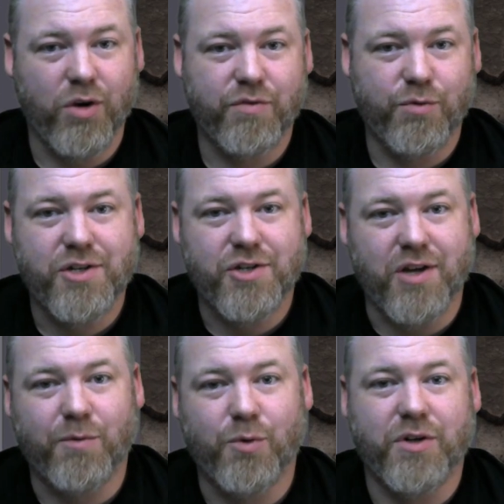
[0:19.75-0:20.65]
of which
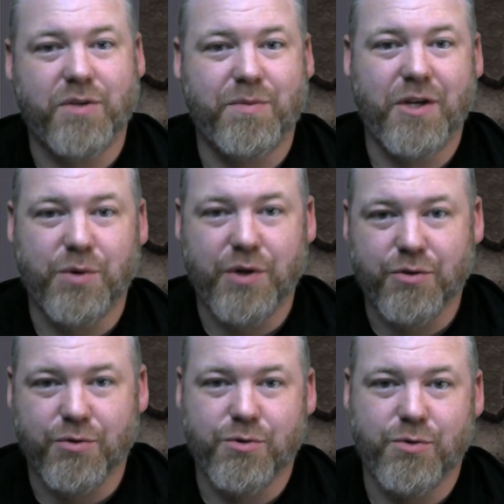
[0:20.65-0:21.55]
I'm going to be going
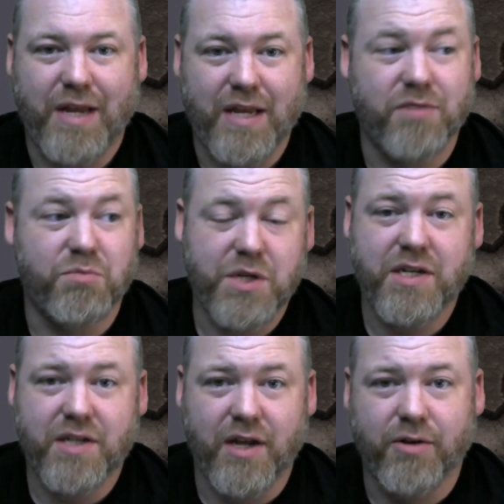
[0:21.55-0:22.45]
through in
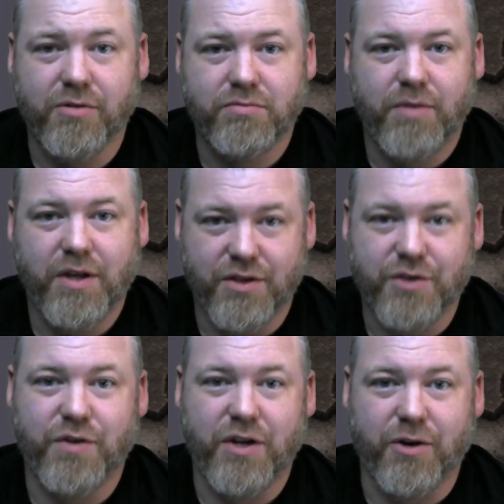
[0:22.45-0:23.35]
detail in this
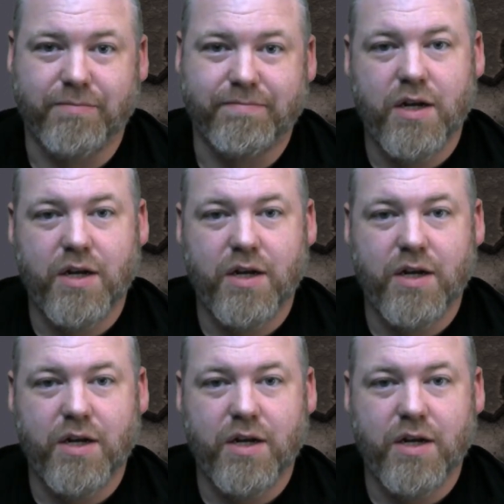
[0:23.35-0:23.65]
video.